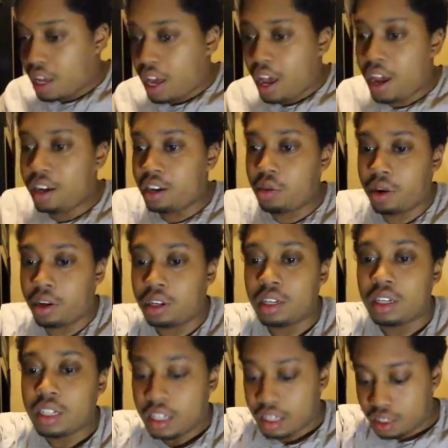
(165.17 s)
Anyway,
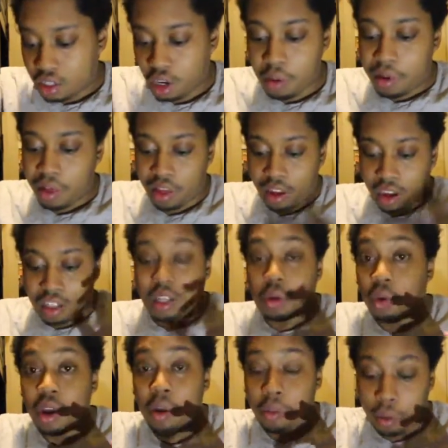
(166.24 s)
sorry about that, guys. I
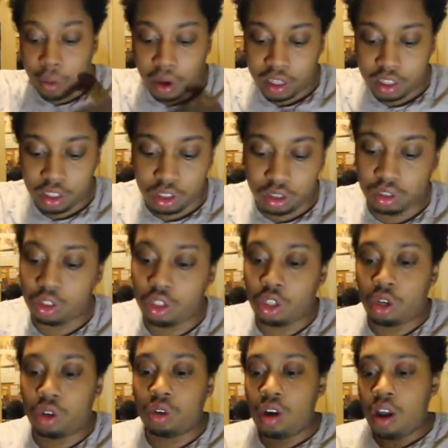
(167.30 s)
will get proper lighting soon.
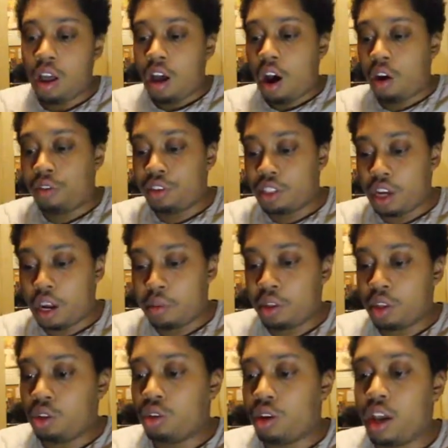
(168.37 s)
So obviously I'm in
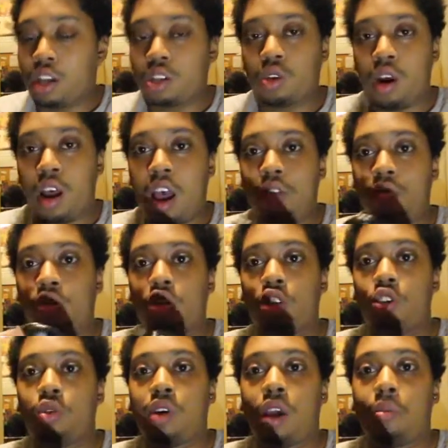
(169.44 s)
the UK, so I have got
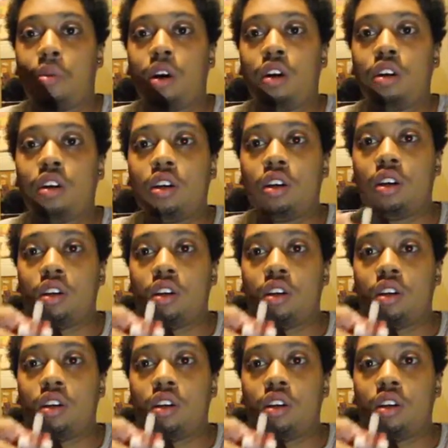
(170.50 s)
the UK plug.